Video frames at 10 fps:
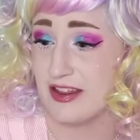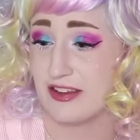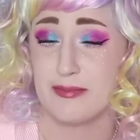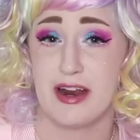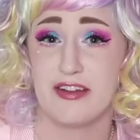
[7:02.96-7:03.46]
and
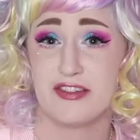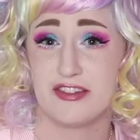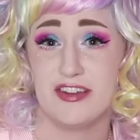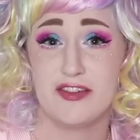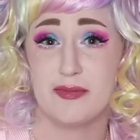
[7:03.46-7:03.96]
this might have
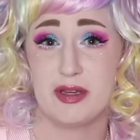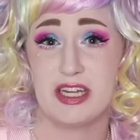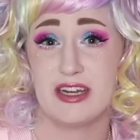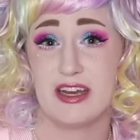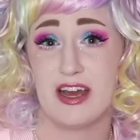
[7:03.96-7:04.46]
just even
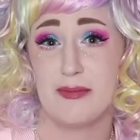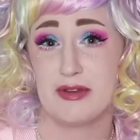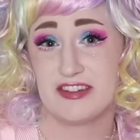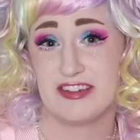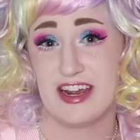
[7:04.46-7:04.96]
been a
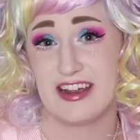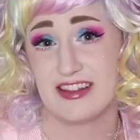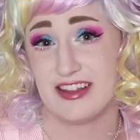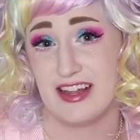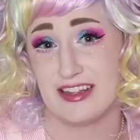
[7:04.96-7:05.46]

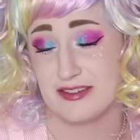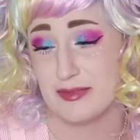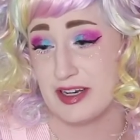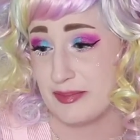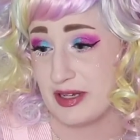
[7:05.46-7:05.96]
mistake the last
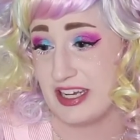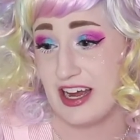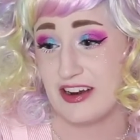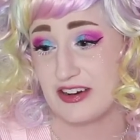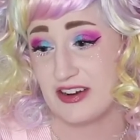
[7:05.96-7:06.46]
minute, but
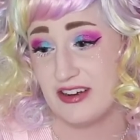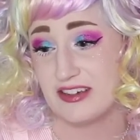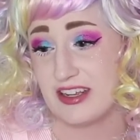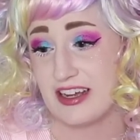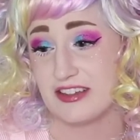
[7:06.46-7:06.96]
yeah, her
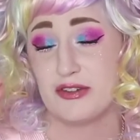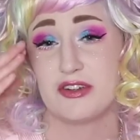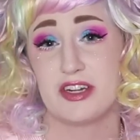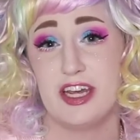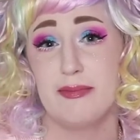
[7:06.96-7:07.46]
contacts, you
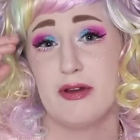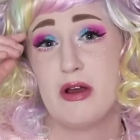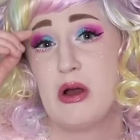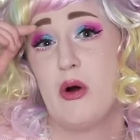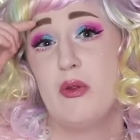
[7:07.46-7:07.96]
should keep
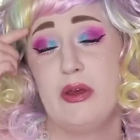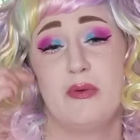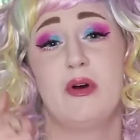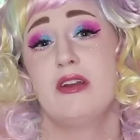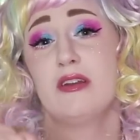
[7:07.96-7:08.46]
only
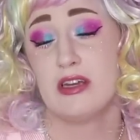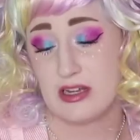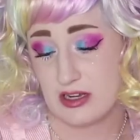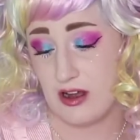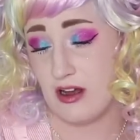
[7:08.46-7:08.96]
one
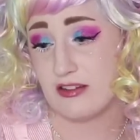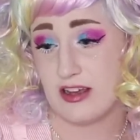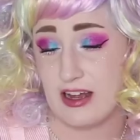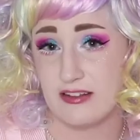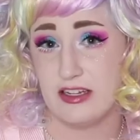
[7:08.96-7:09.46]

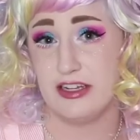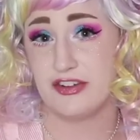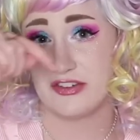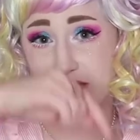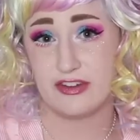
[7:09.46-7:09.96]
contact in
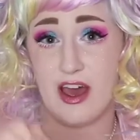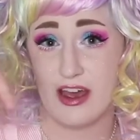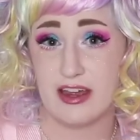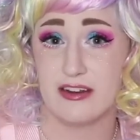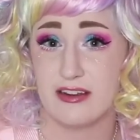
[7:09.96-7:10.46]
each
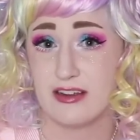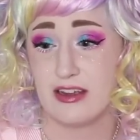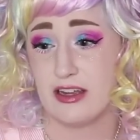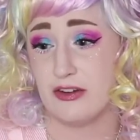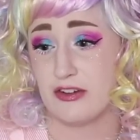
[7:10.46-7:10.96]
side
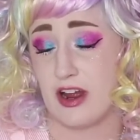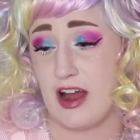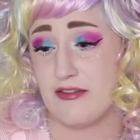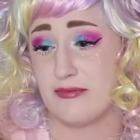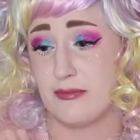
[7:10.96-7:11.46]
and you should
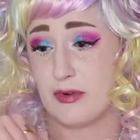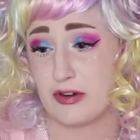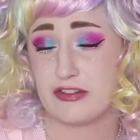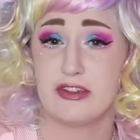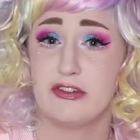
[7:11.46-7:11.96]
have
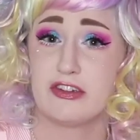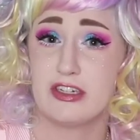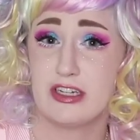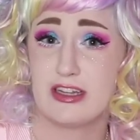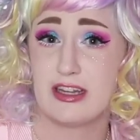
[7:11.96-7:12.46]
more solution
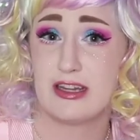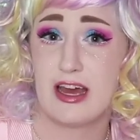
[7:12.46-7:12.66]
in it than